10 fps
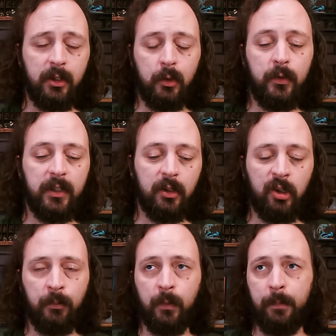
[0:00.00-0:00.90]
using the
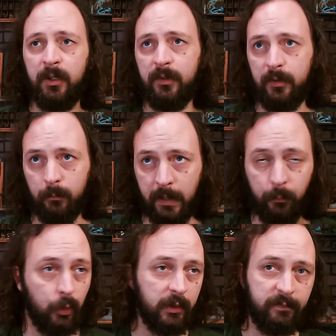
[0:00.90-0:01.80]
ship's weapons by
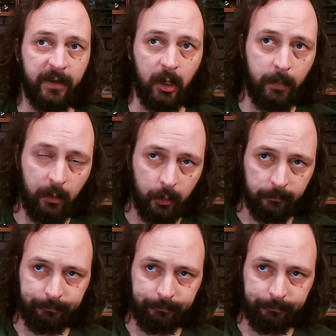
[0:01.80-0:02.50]
rolling firepower.